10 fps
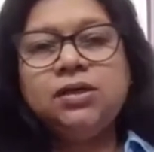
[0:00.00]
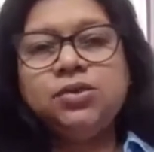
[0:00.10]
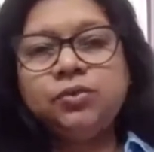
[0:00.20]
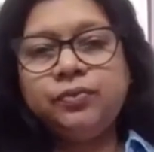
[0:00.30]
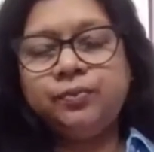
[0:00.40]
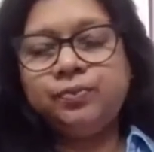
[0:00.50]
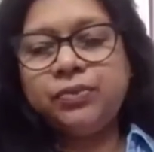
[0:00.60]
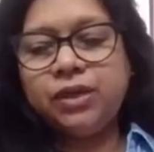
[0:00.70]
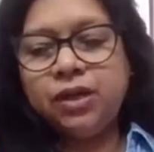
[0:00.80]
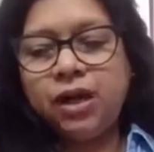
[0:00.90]
So
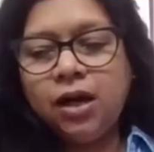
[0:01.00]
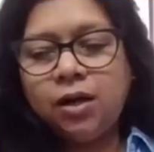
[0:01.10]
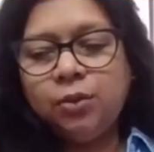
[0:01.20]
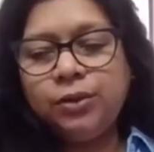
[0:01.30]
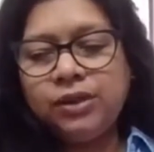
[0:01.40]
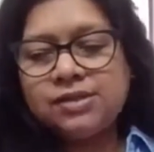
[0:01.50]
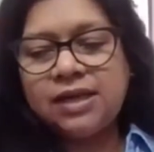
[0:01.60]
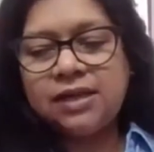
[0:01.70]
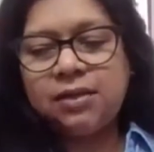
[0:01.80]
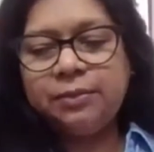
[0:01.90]
how does
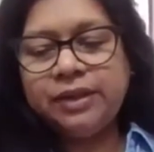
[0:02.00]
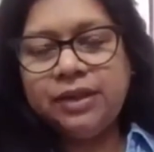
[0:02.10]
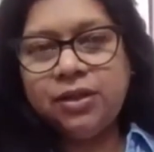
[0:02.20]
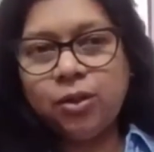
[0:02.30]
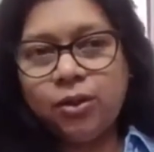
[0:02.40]
anybody